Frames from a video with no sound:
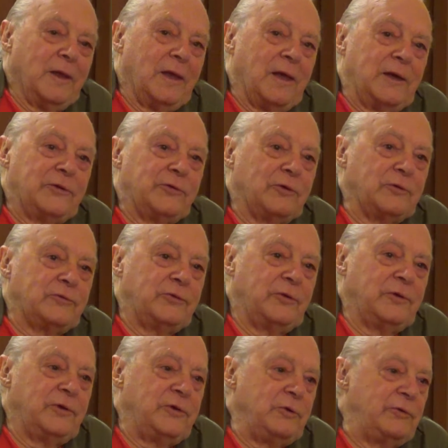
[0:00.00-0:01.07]
I took to
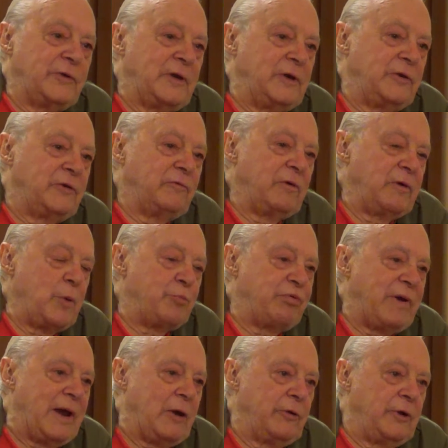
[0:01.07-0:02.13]
the news editor very
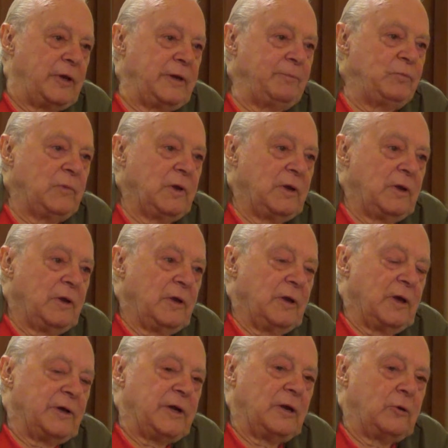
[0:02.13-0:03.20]
proudly,
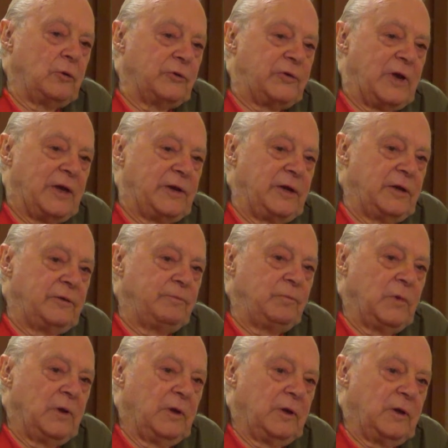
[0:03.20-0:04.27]
and he looked at it
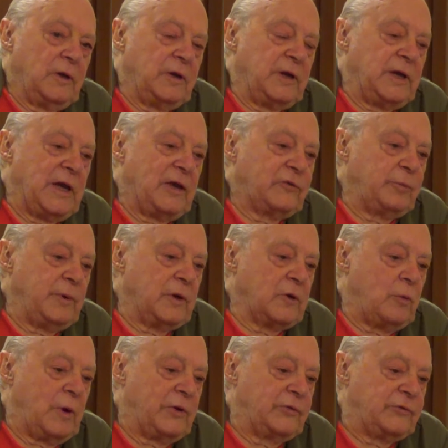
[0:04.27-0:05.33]
and he asked me a
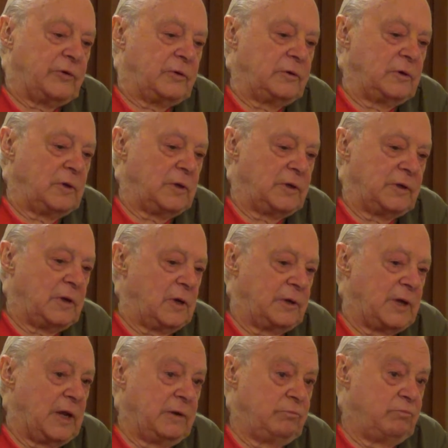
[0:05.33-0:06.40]
question,
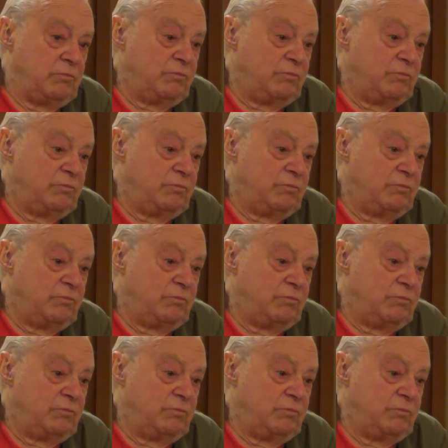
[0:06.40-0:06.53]
and I